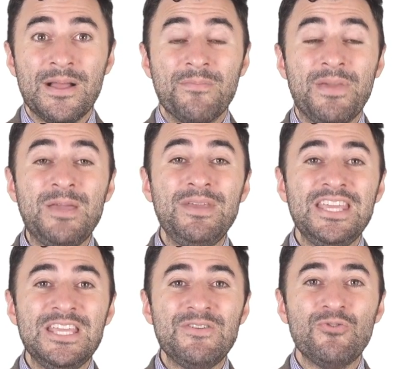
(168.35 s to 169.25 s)
maybe
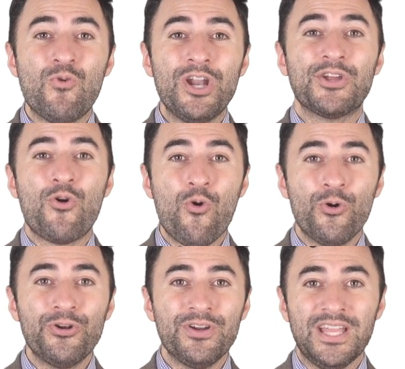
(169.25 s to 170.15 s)
even what
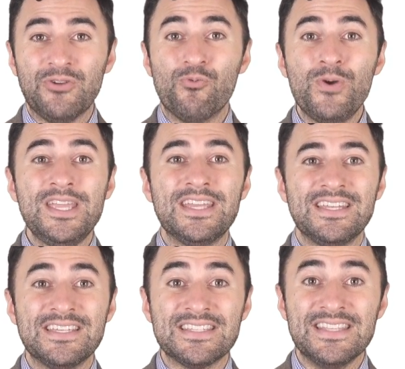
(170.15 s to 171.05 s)
quarter and week it
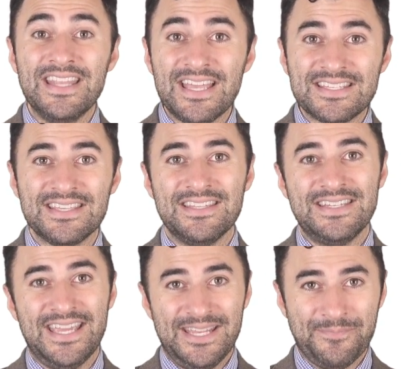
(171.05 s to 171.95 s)
is next to the
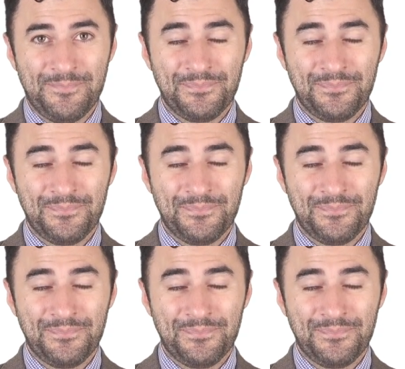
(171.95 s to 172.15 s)
date.